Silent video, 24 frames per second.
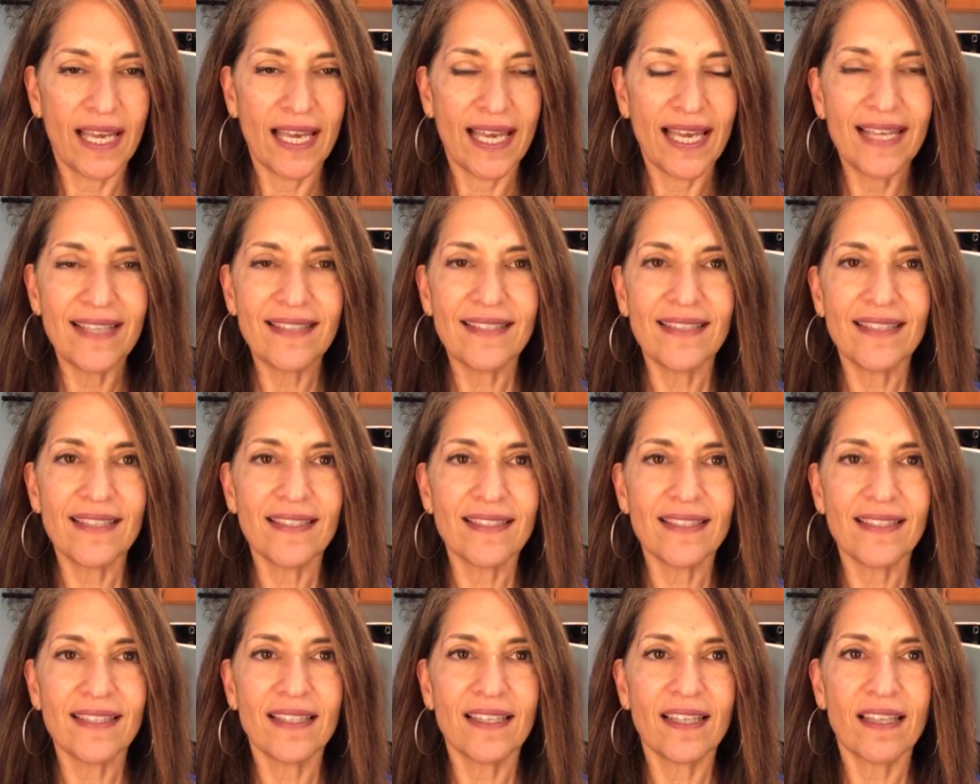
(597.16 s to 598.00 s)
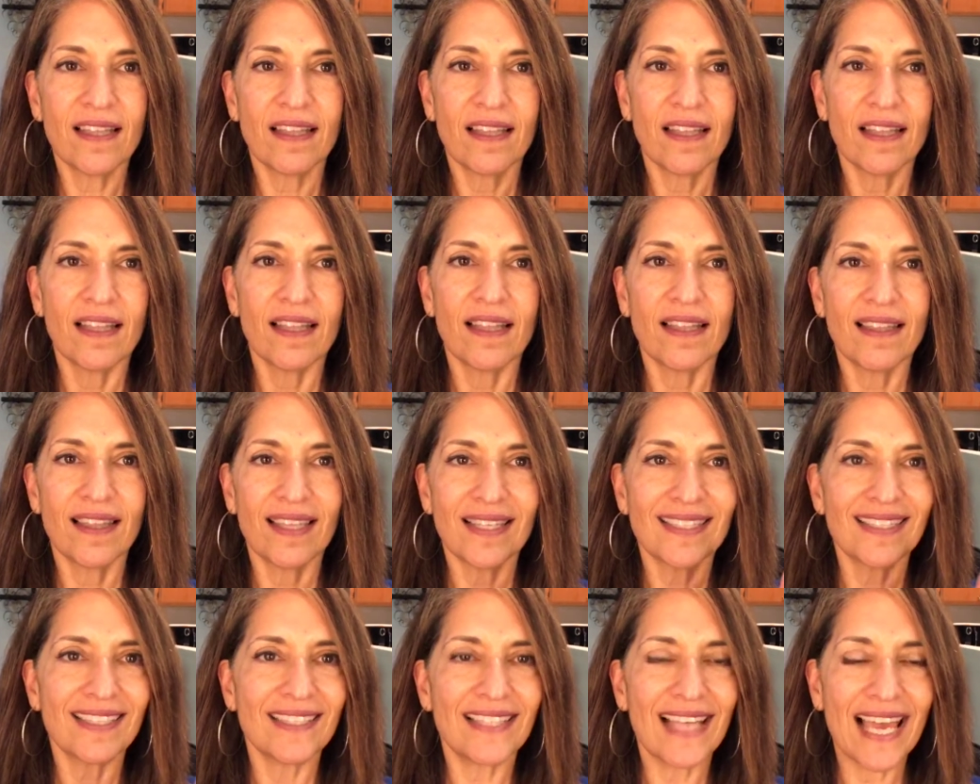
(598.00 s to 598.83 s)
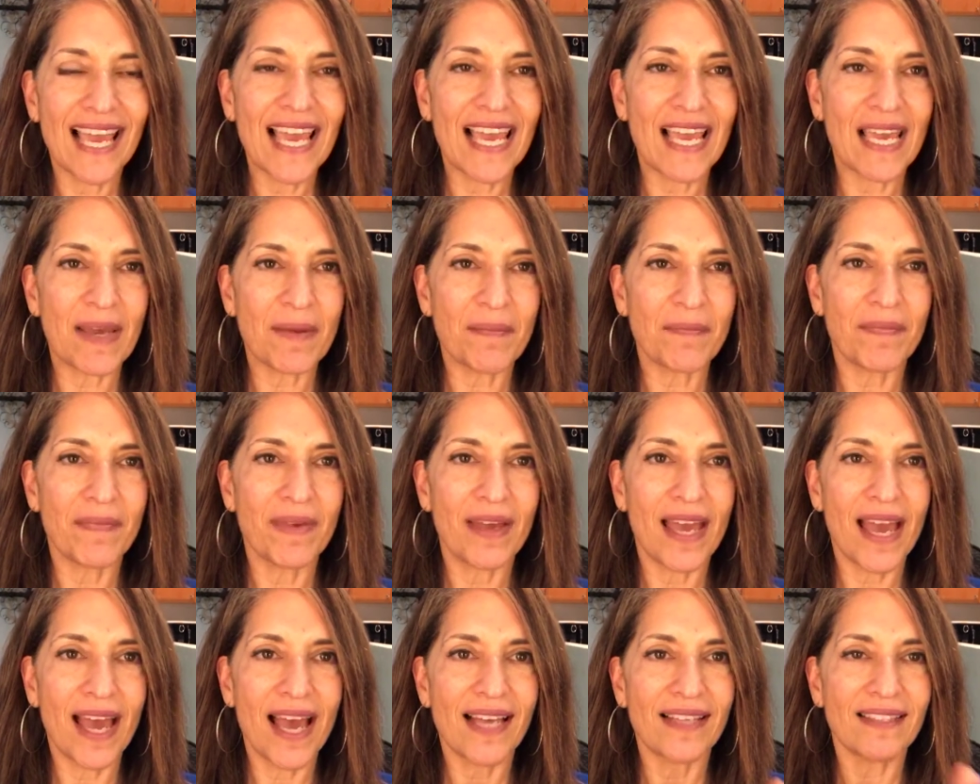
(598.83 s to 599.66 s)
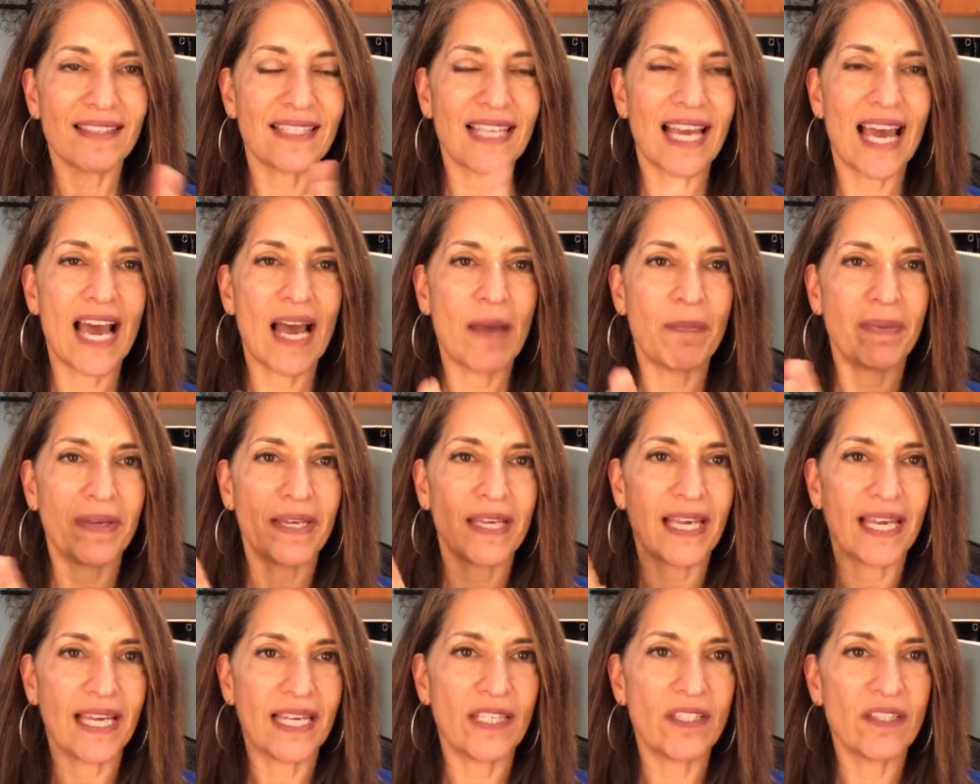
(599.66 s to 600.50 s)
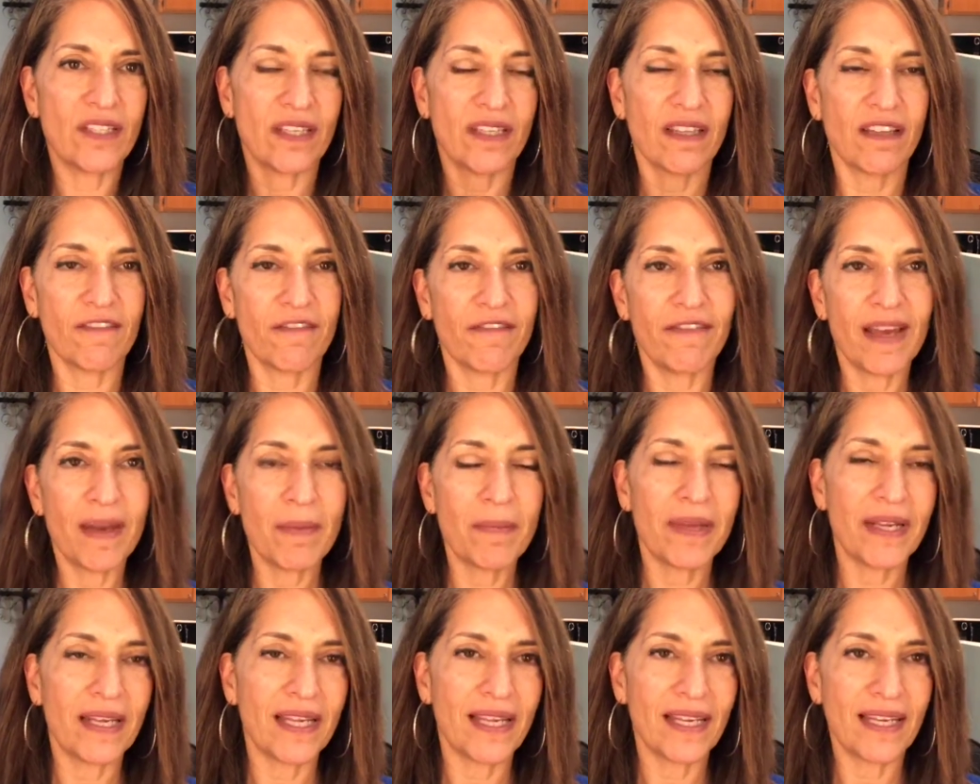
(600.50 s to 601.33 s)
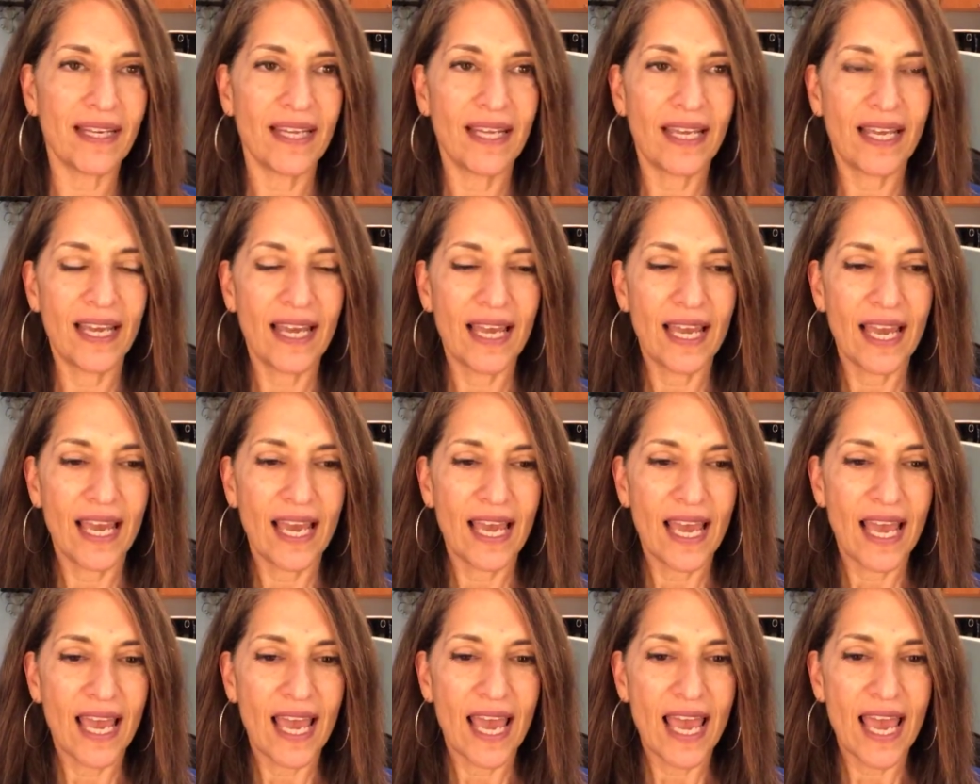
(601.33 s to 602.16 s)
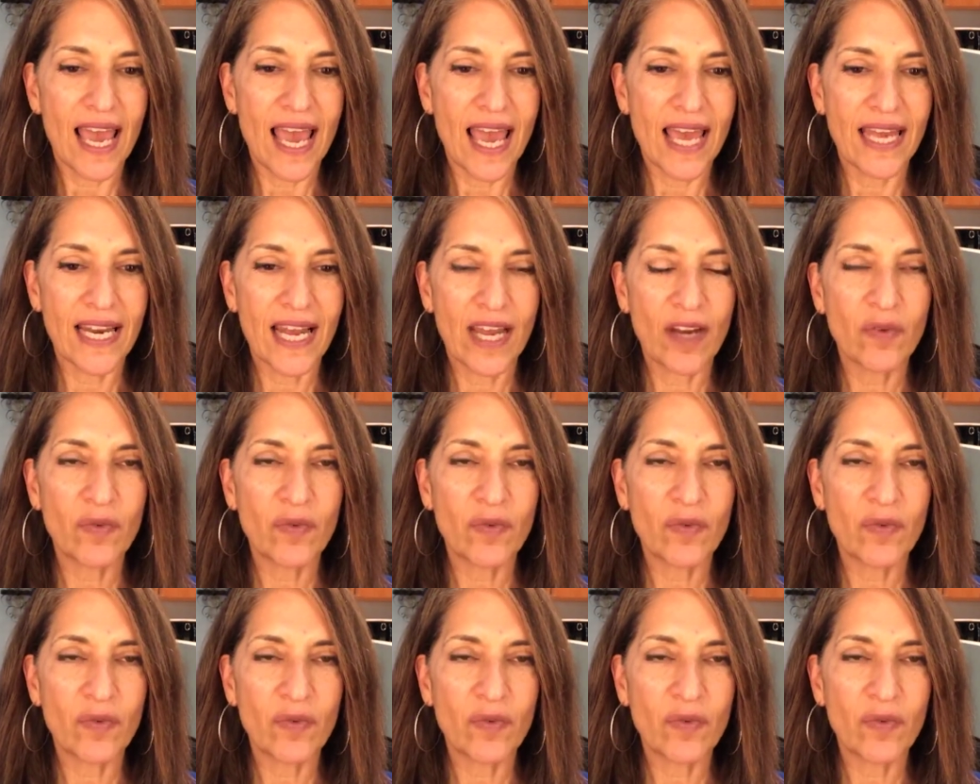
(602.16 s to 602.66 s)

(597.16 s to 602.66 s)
isn't the same as tapping into the feminine and i